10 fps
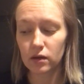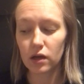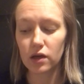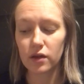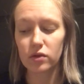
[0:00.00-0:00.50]

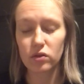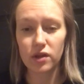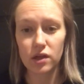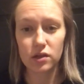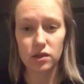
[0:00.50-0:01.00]
Another
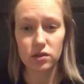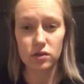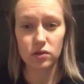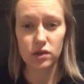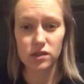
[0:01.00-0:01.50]
thing to
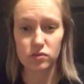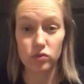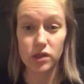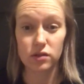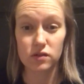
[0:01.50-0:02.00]
do is
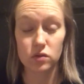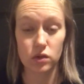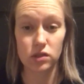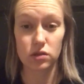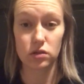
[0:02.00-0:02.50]
read
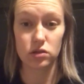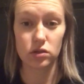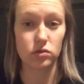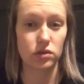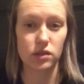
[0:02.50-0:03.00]
stories to your
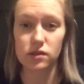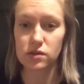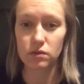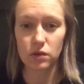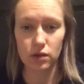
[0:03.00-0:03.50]
children. This is
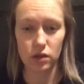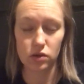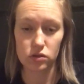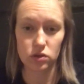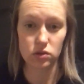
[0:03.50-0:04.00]
something that you
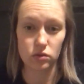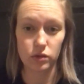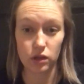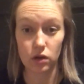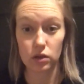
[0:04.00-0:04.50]
should do
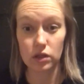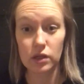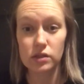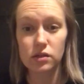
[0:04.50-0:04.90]
regardless,